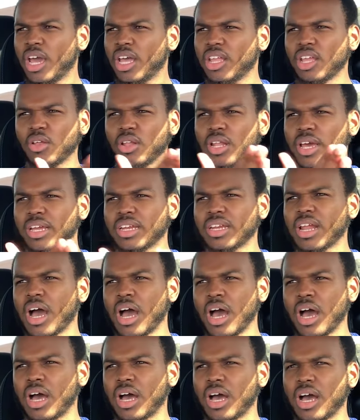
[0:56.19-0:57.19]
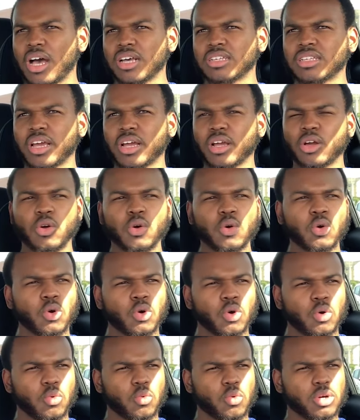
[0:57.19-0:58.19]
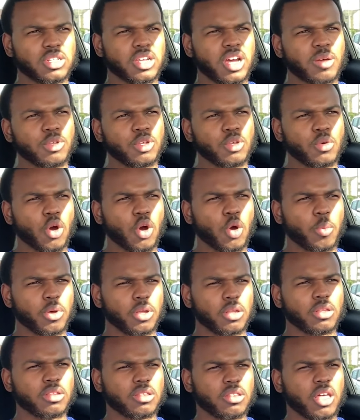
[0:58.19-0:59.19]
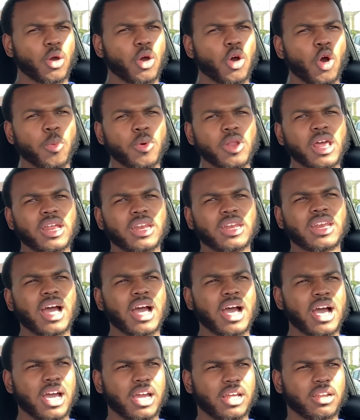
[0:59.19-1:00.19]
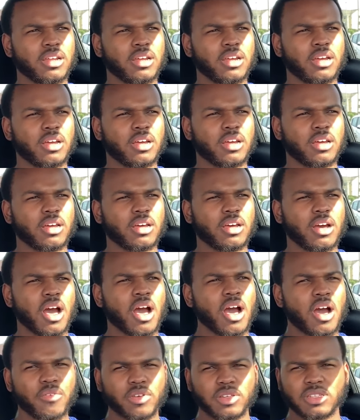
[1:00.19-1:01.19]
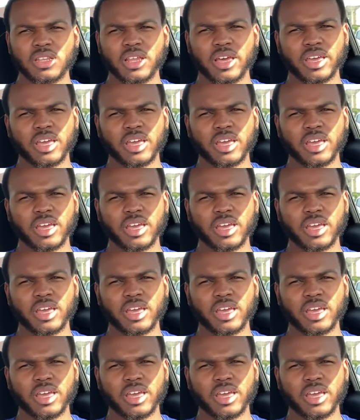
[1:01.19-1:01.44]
And they're like, nah. I was like, cool. What time do you open? They open at 9. Obviously,